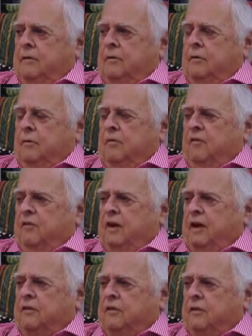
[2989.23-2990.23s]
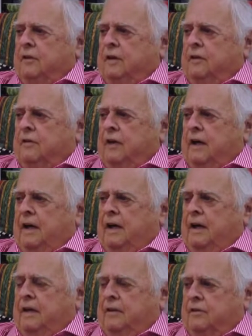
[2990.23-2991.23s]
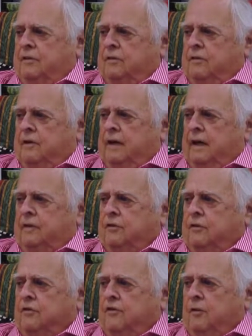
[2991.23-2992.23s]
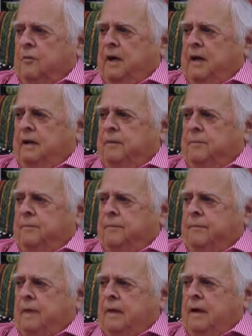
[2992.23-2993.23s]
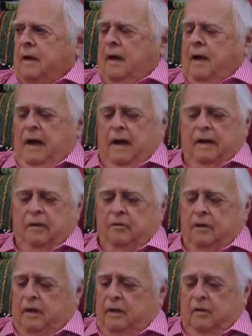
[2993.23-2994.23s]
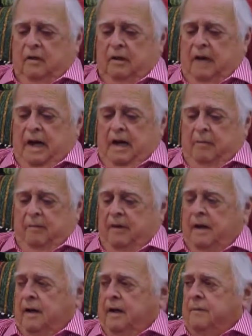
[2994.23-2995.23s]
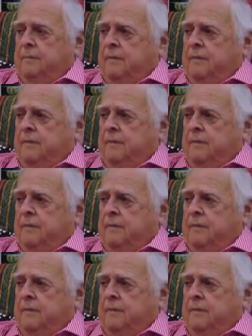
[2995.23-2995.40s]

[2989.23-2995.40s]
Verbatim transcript: to the professor his, le his lectures verbatim and who didn't know a damn thing.